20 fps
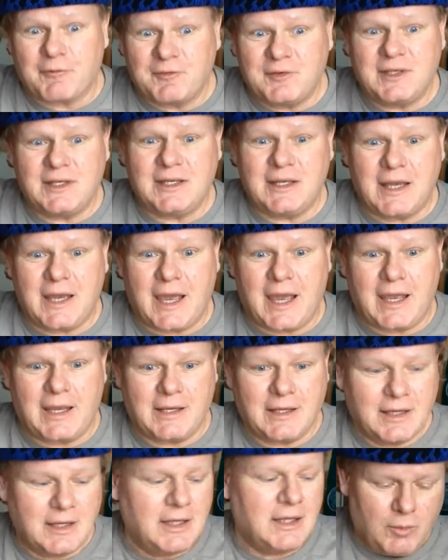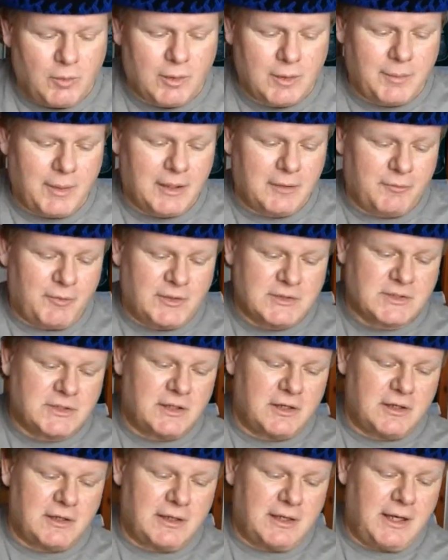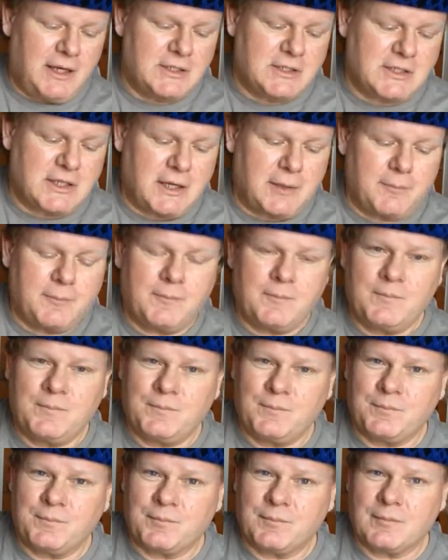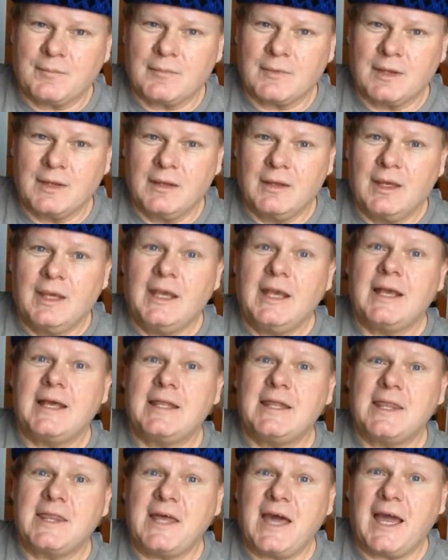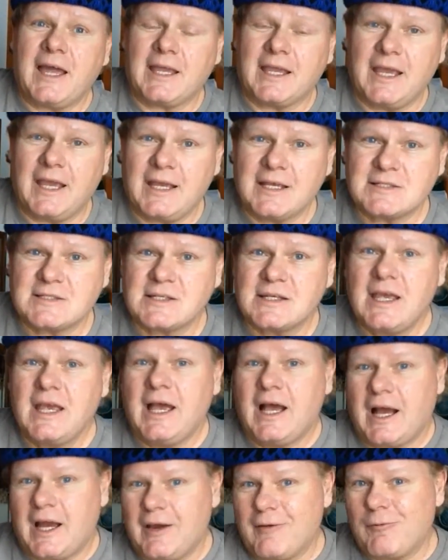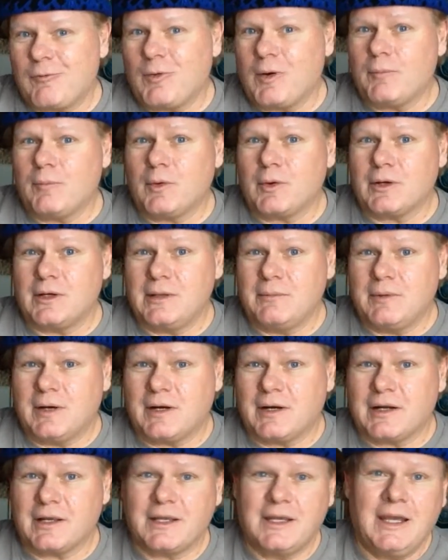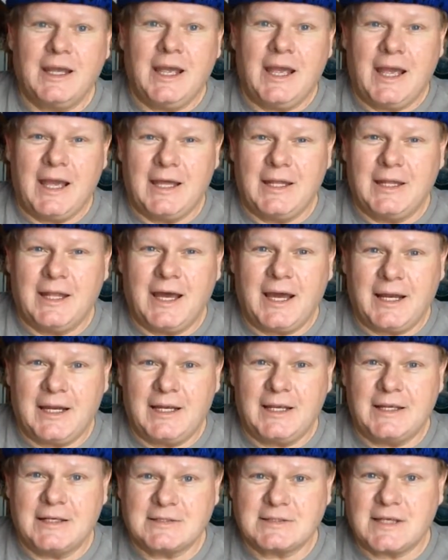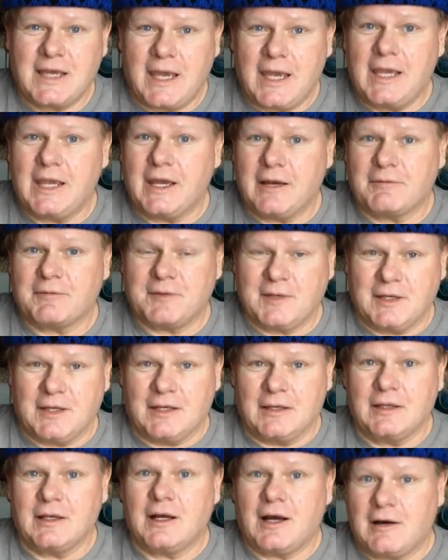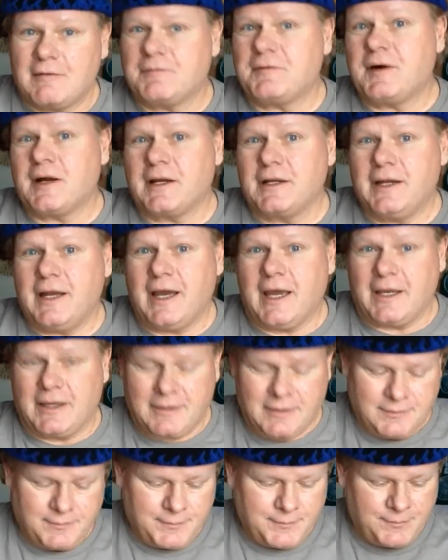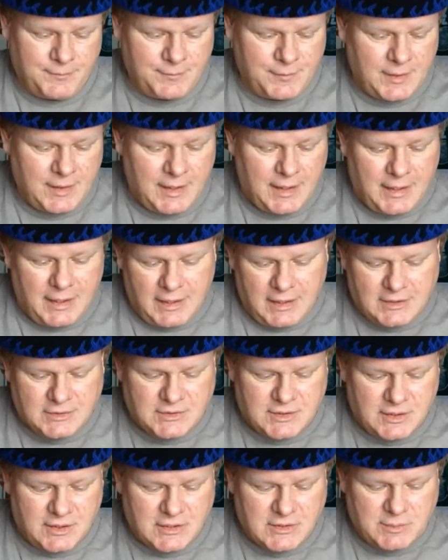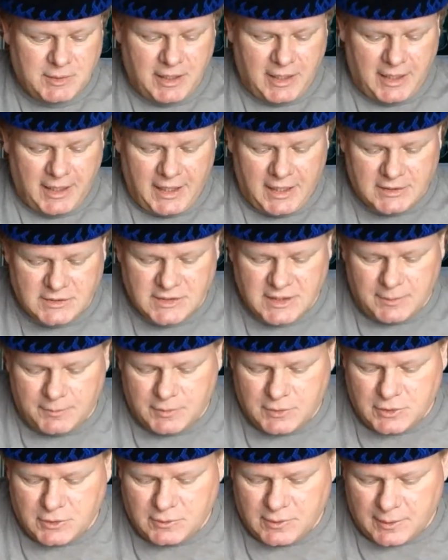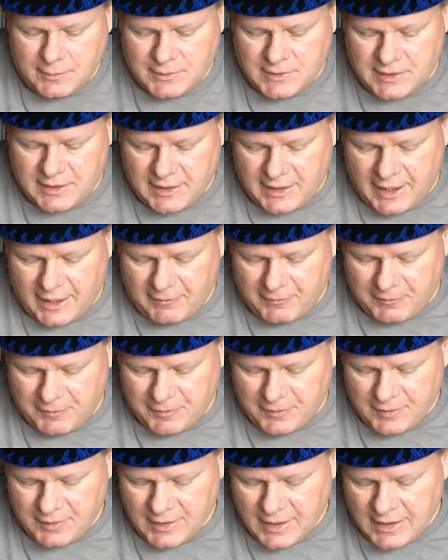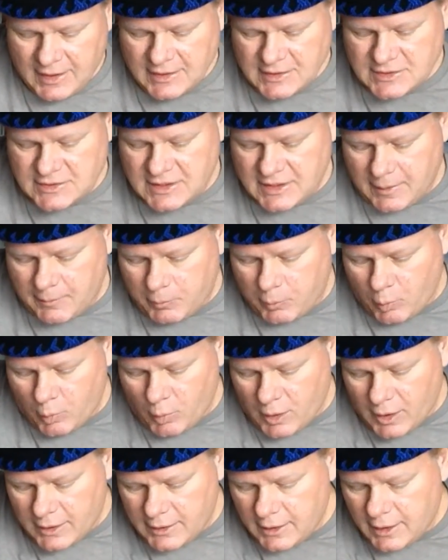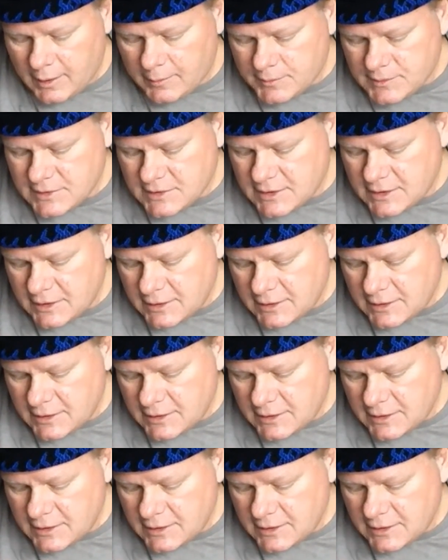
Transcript: F-D-A. What about if I start on an A shape? In that case, I have one more mnemonic, and that is A-F-D. A fine day. So there's my A, skip 2 up to the F, skip 1 up to